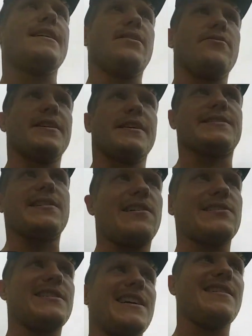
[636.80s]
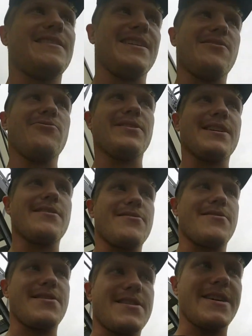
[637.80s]
and on the exhaust side, the only other
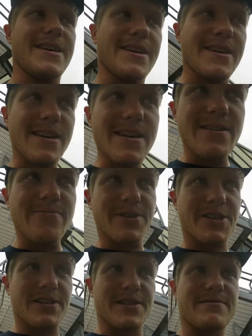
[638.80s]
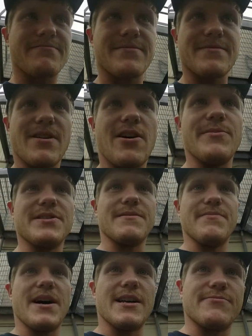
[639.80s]
thing, which is almost
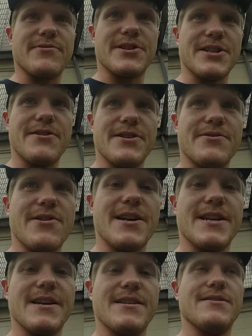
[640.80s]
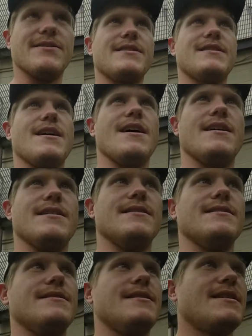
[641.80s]
impossible to show you right now,
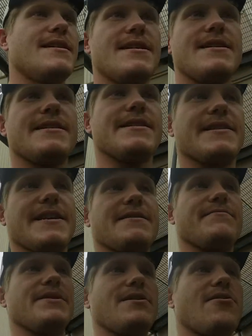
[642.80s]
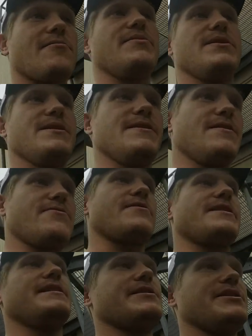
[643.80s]
uh, is the MBRP
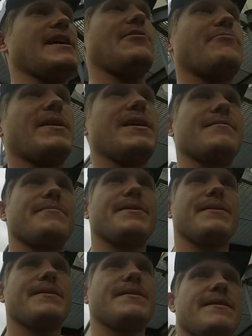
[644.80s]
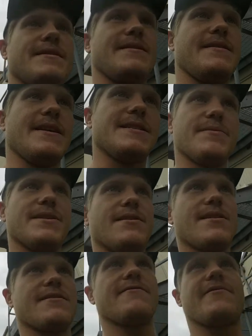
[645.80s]
three inch downpipe that's been
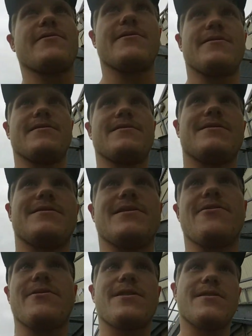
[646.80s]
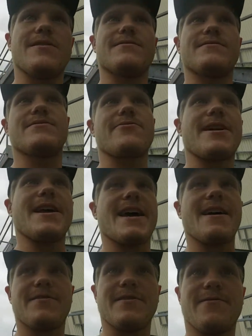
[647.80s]
on it for going on three and a
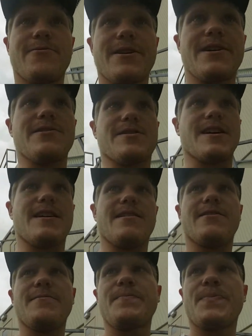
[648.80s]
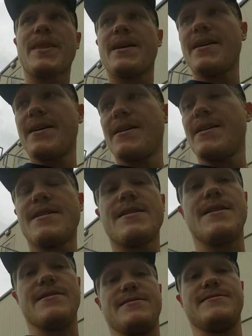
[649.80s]
half to four years now.
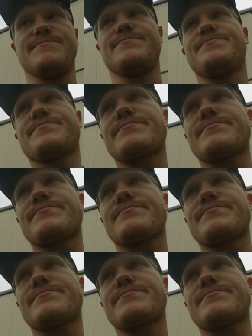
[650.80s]
Um,